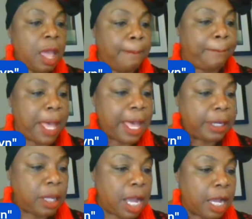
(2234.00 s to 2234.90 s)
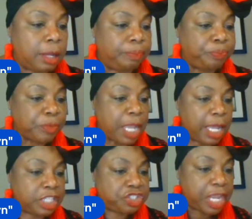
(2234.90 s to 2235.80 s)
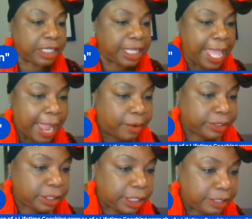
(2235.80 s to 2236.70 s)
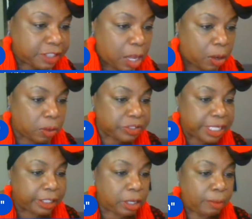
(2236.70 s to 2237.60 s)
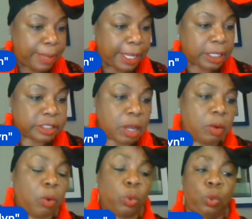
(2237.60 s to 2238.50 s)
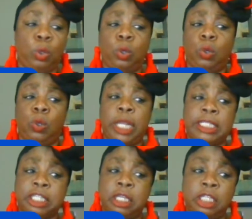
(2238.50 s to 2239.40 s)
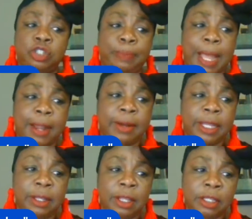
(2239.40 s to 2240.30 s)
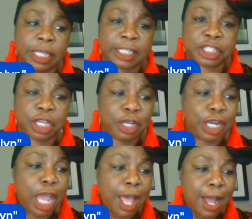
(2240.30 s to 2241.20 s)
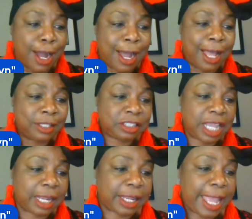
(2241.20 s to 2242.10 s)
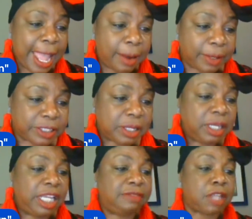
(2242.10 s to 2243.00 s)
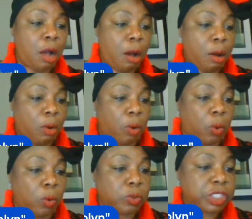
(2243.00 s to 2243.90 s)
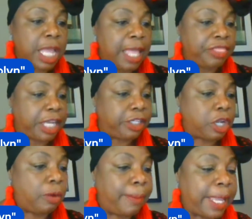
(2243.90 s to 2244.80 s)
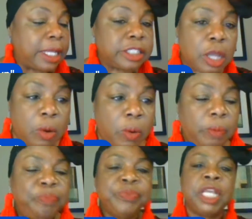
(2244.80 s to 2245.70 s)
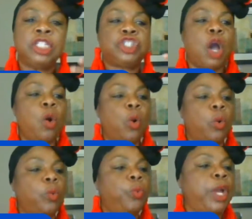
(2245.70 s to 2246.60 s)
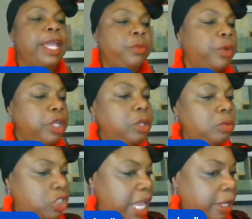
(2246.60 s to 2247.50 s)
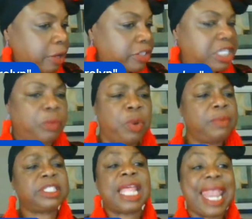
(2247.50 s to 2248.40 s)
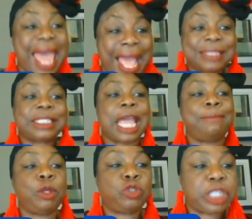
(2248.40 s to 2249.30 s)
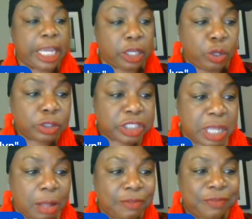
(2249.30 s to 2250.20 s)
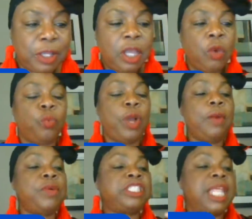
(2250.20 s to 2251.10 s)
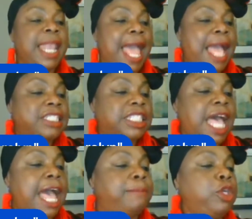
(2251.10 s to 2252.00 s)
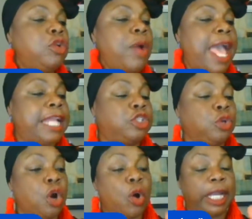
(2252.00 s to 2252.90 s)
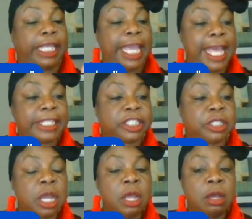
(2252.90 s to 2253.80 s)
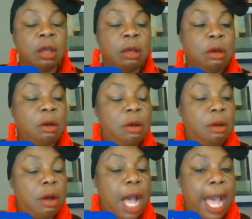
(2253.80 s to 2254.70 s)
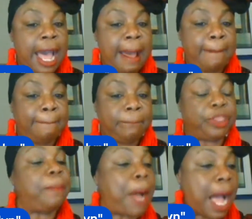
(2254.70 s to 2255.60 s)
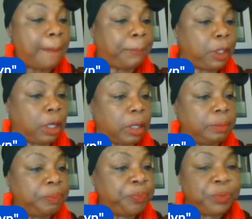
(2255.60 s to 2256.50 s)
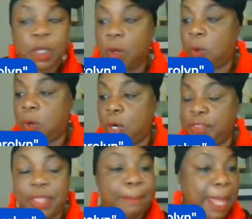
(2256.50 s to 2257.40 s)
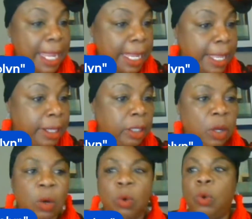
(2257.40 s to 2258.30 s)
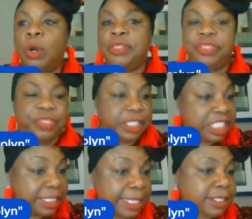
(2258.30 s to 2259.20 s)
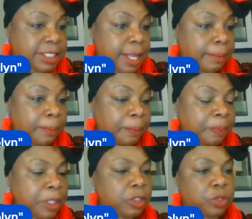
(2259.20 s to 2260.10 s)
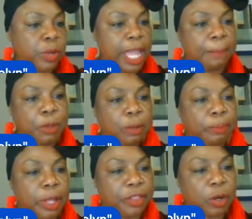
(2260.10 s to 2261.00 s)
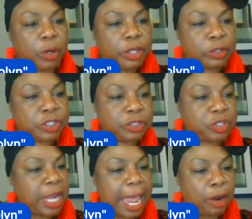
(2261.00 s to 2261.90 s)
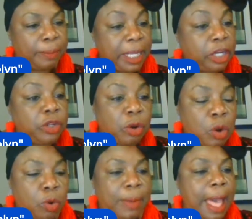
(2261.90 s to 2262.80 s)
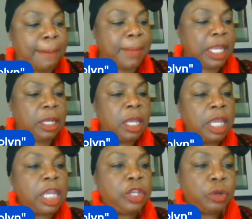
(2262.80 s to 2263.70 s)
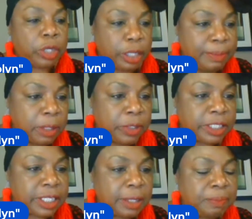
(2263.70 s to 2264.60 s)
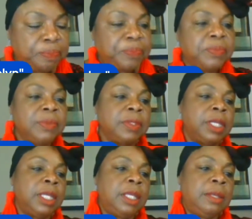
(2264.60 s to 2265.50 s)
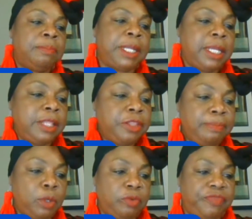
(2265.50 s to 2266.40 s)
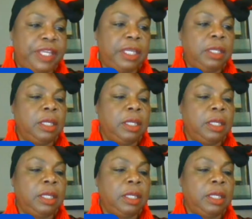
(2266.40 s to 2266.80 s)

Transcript: but um Unchecked character leaves holes that don't make us whole. Ooh, that's good, Jabari. That's good. Unchecked character leaves holes that don't make us whole. So, when will you check yourself? When was the last time you checked yourself? When was the last time you had to go against um, the popular or the man or the system to help your brother or your sister? And I don't mean in your home, I mean in your community. But in the movie,